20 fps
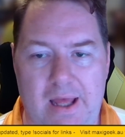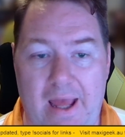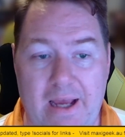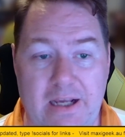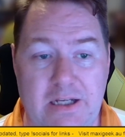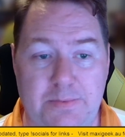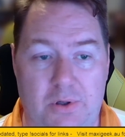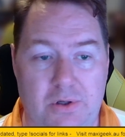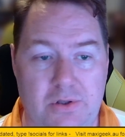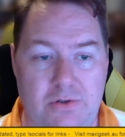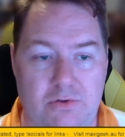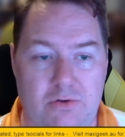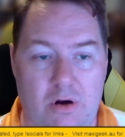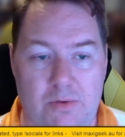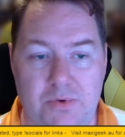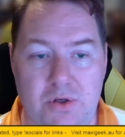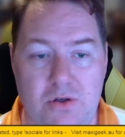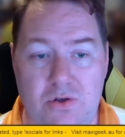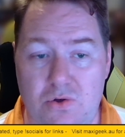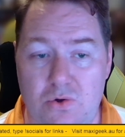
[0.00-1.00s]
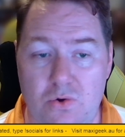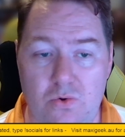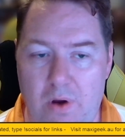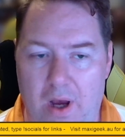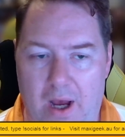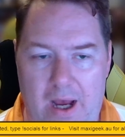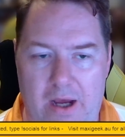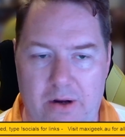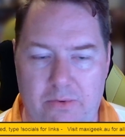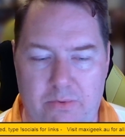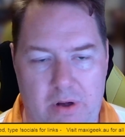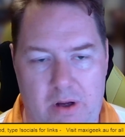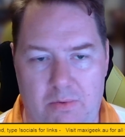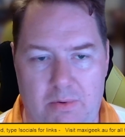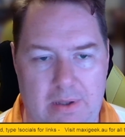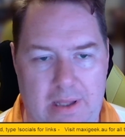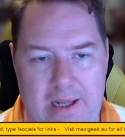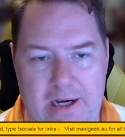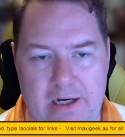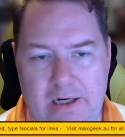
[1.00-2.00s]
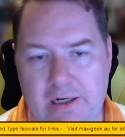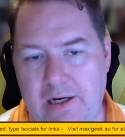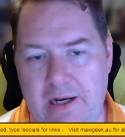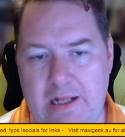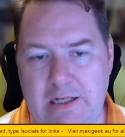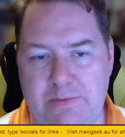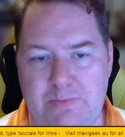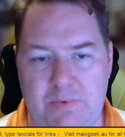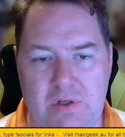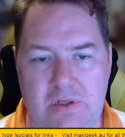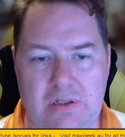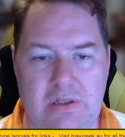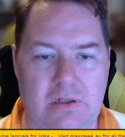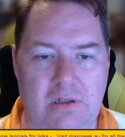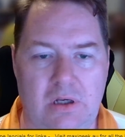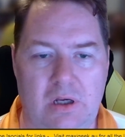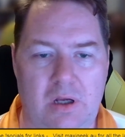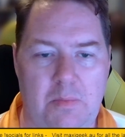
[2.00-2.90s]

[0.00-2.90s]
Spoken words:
Xbox dropped 2 hardware-related announcements,